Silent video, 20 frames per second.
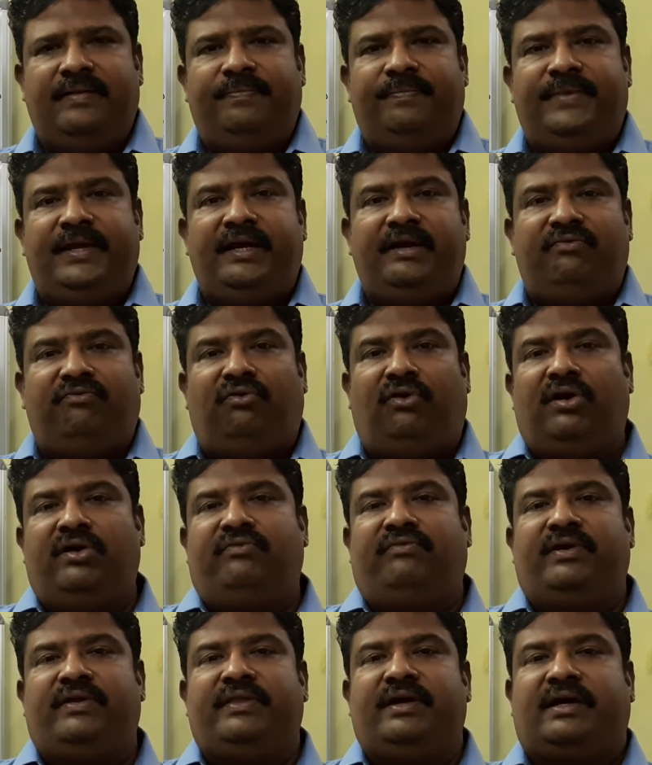that what
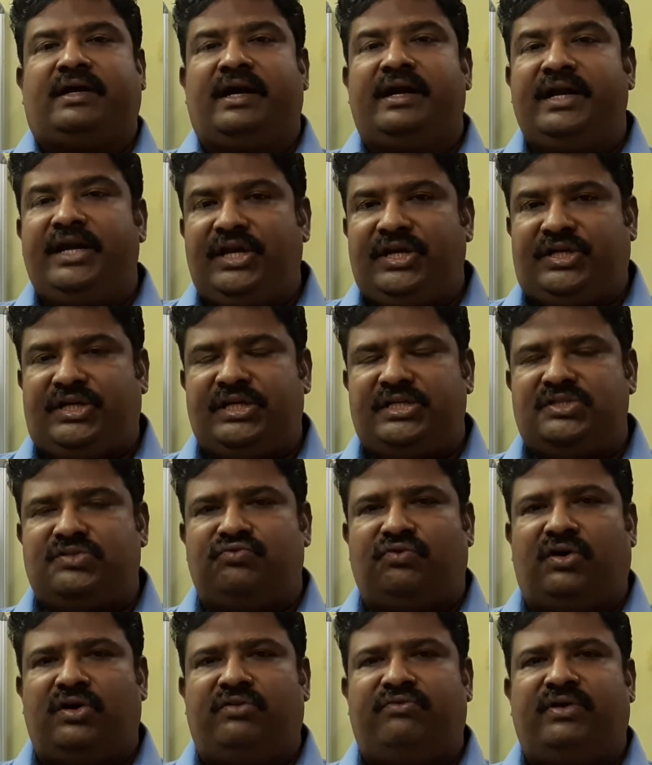were the conditions,
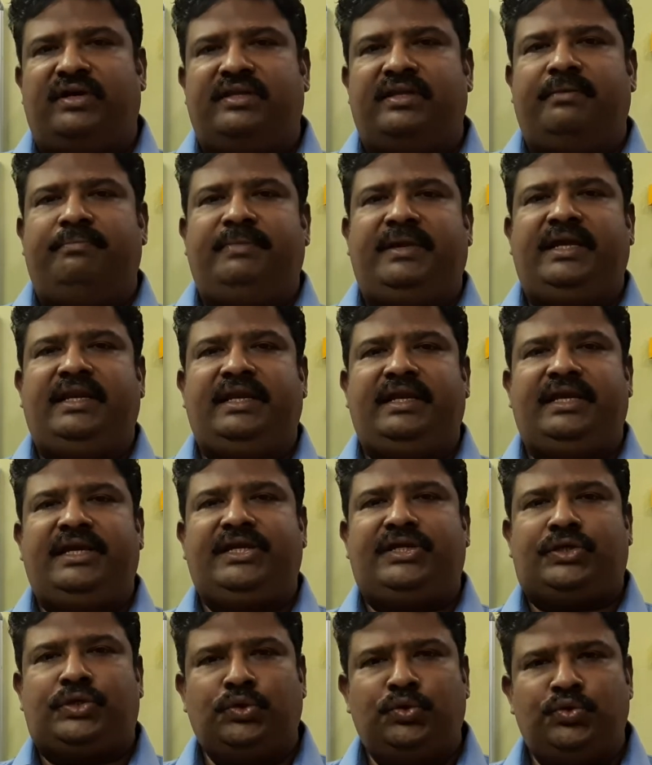what were the main
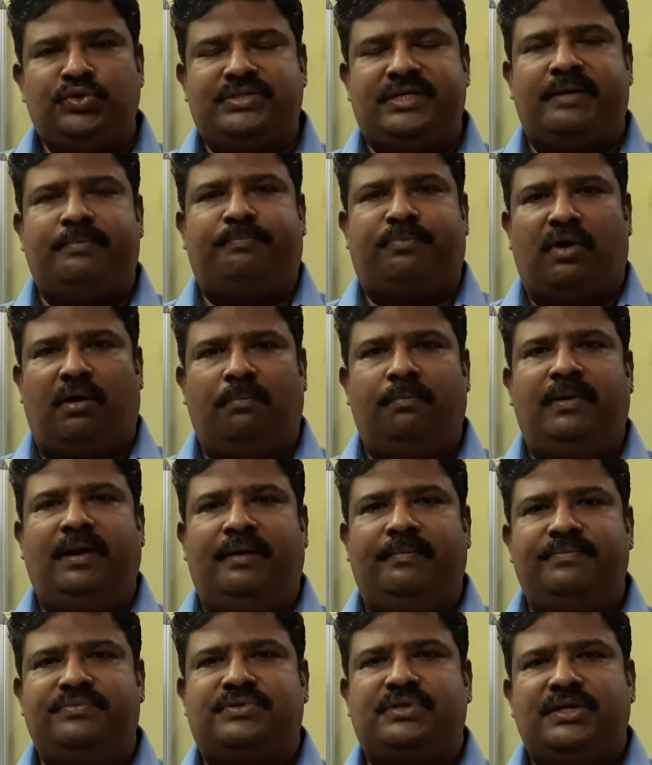issues and
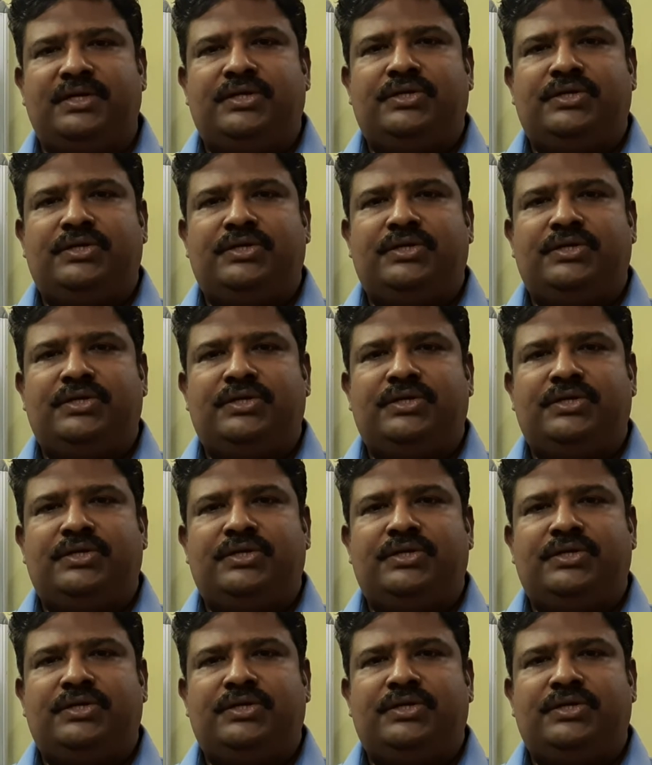problems.